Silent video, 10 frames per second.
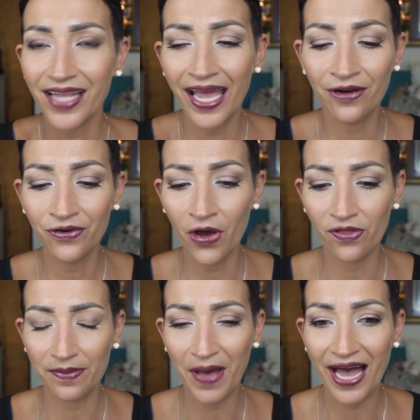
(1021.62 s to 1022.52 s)
I don't
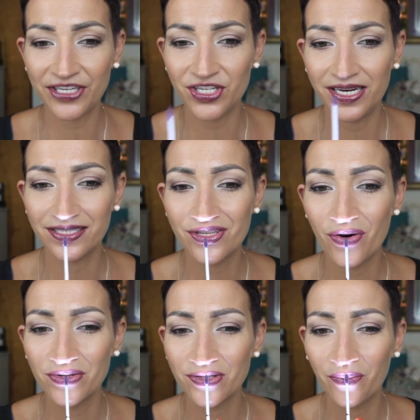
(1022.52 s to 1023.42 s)
know, the patchiness
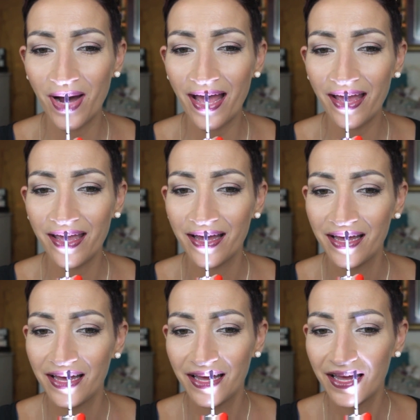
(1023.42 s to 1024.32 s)
goes away.
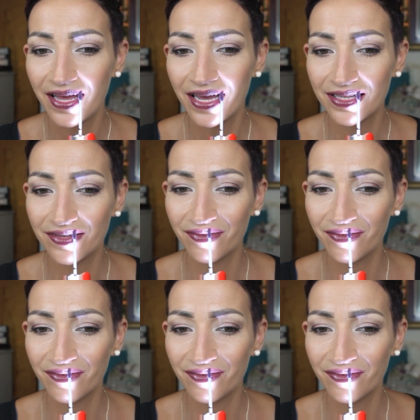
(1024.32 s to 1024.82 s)
It's